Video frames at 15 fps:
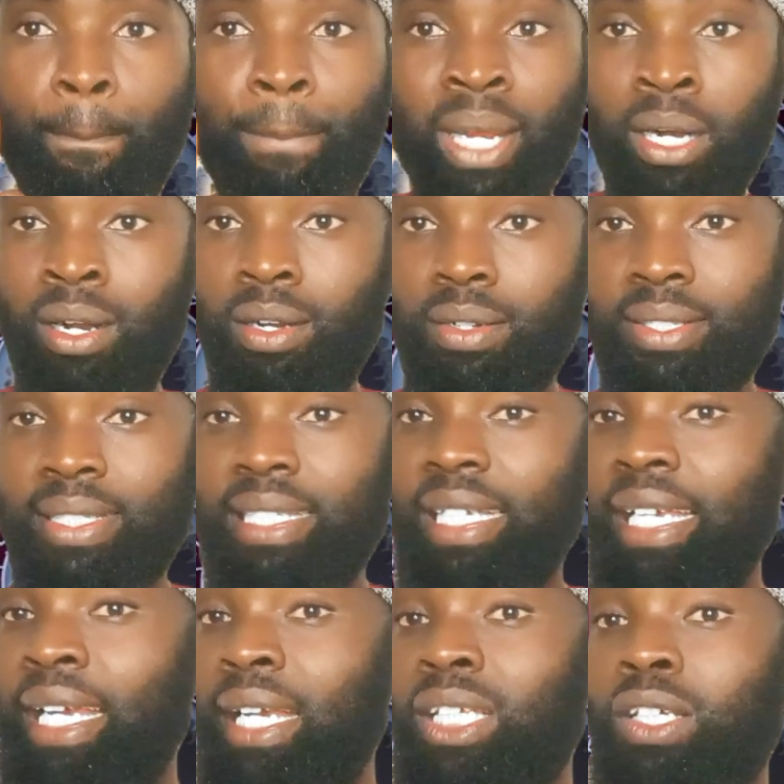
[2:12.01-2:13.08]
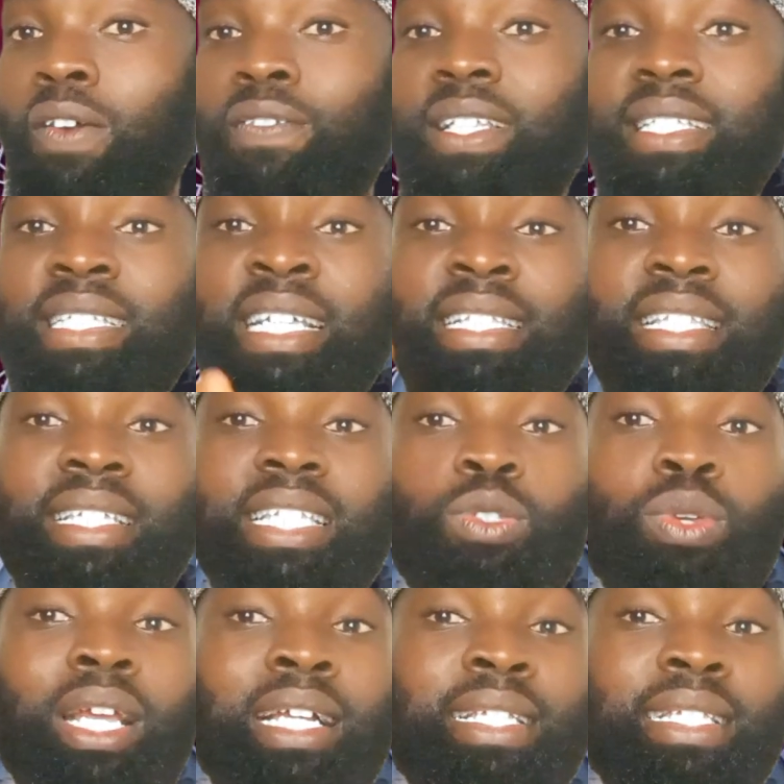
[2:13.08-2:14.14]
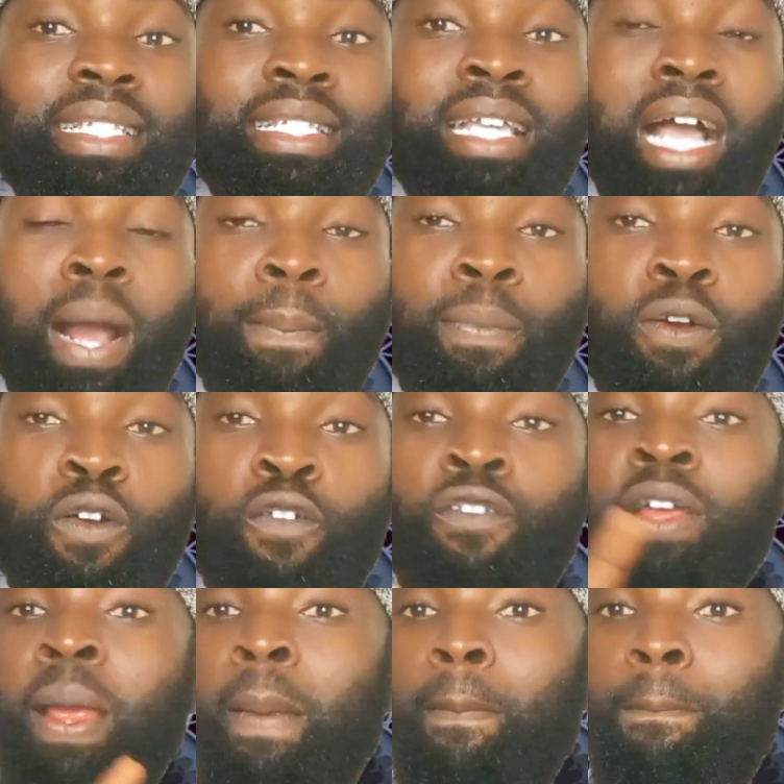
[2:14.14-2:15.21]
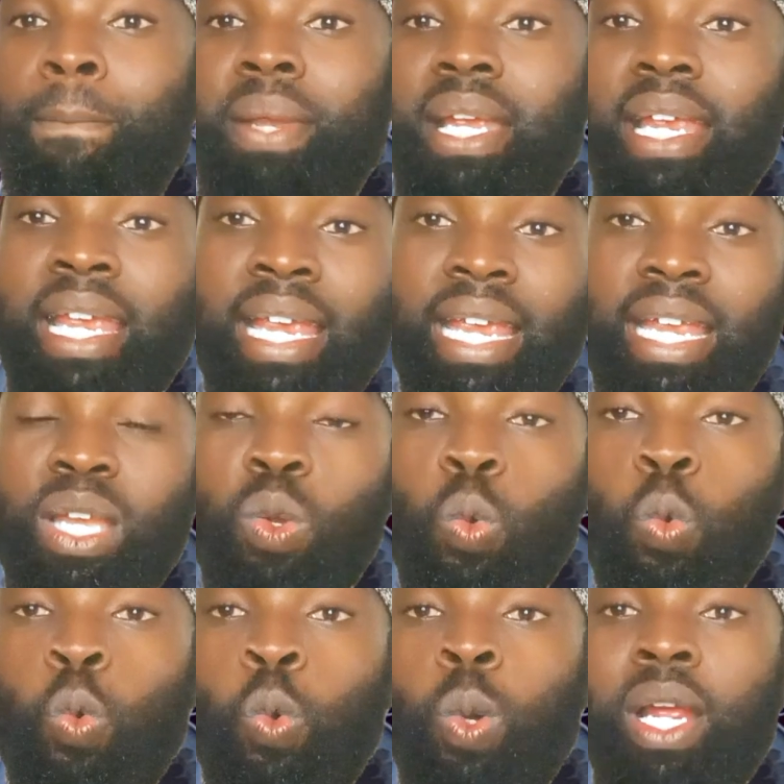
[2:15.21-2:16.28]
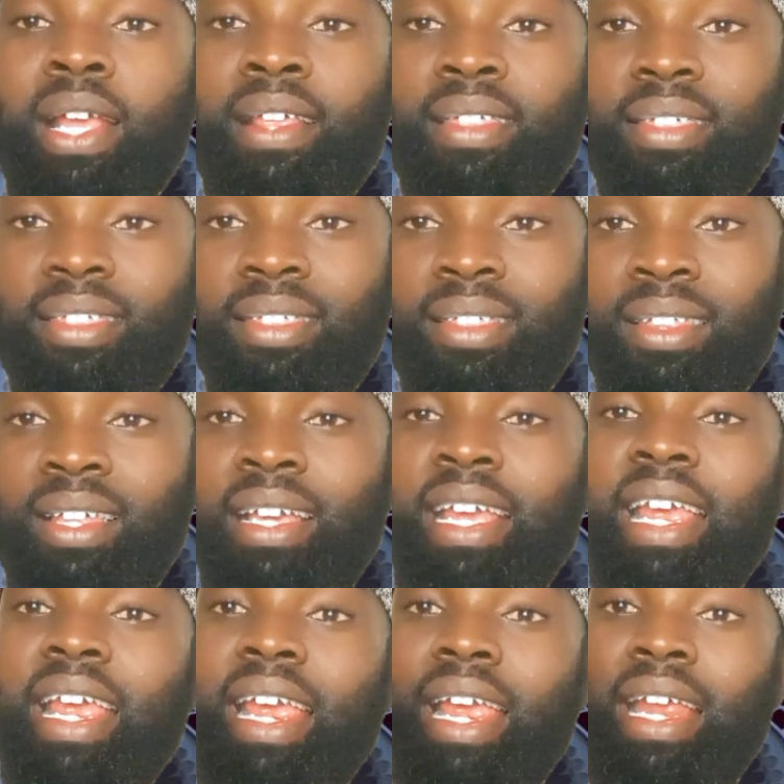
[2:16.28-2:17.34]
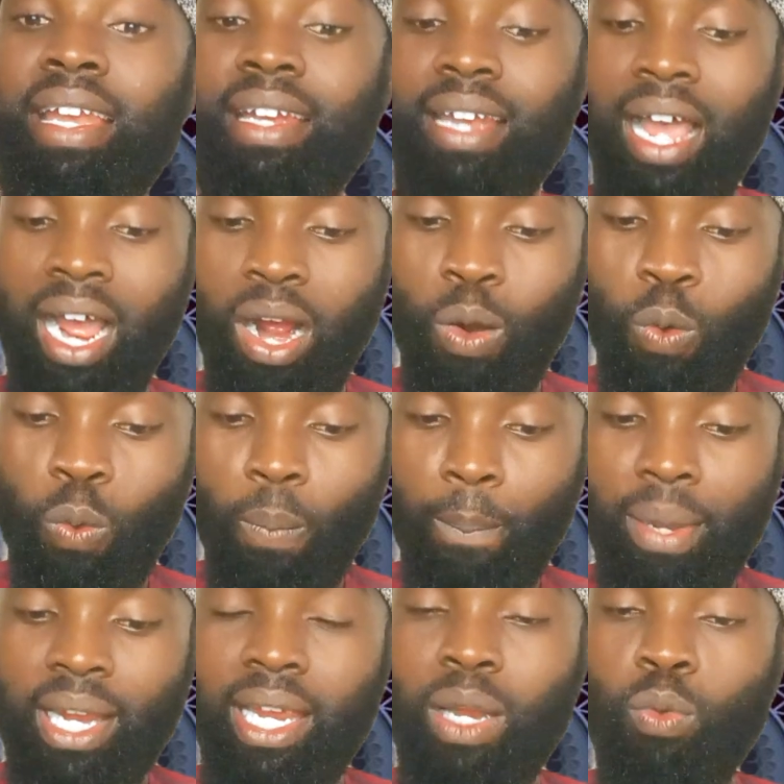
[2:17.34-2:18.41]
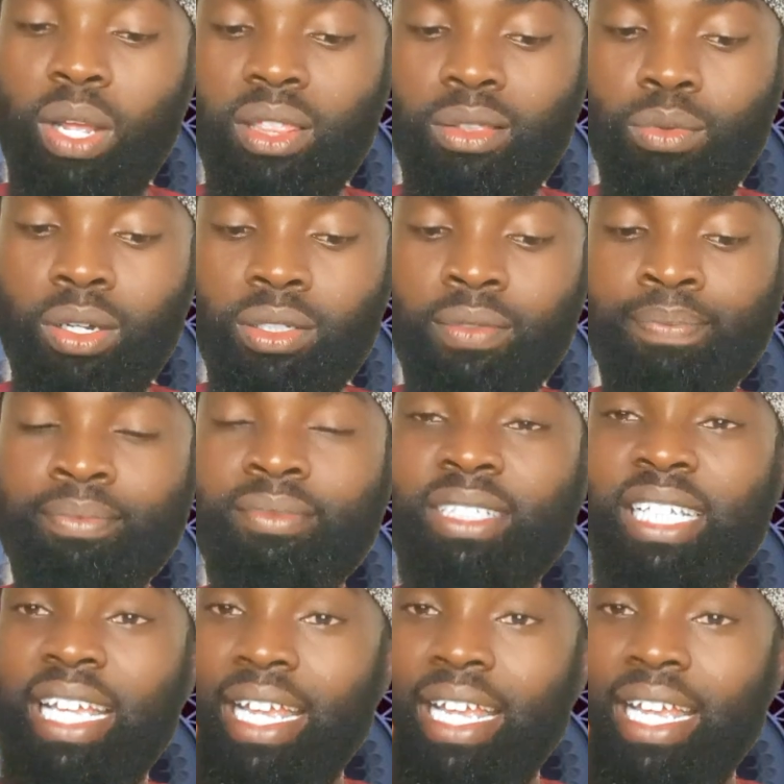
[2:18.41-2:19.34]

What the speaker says: because each of the sentences we can see above begin with a noun. Begin with what?